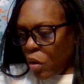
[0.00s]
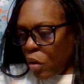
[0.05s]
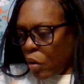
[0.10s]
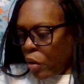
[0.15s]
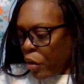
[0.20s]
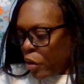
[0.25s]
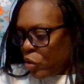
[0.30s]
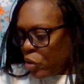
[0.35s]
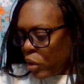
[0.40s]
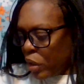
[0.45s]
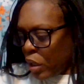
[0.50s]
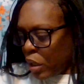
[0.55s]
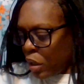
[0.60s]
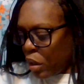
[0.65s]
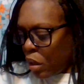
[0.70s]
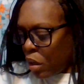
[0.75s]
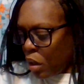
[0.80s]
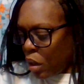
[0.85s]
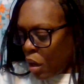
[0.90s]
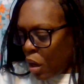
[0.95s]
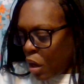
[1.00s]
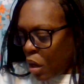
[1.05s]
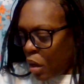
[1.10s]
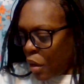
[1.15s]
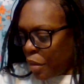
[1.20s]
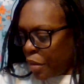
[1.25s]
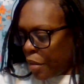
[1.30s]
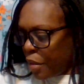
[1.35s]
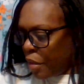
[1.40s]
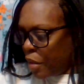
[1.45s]
course you get a
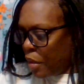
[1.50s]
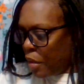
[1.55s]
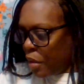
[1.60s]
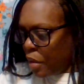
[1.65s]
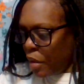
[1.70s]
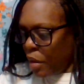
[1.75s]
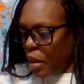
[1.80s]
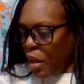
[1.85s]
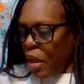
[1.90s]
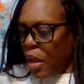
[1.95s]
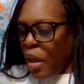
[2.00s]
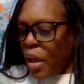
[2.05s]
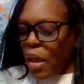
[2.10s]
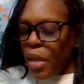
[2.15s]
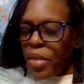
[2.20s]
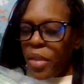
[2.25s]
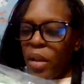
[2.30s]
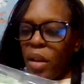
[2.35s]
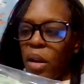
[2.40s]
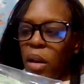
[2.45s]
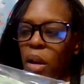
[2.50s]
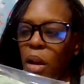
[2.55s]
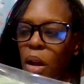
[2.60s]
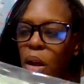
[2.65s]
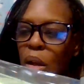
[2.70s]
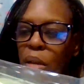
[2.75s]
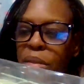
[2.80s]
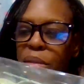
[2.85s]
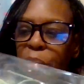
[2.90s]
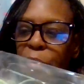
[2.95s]
cloth. The
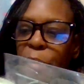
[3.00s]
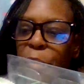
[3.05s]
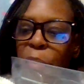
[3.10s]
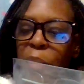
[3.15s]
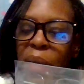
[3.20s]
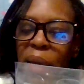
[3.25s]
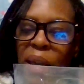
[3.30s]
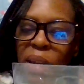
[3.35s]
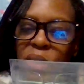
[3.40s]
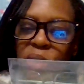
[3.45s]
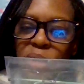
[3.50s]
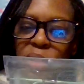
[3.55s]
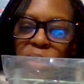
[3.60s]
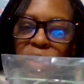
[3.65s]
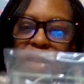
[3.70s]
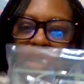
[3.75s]
cloth matches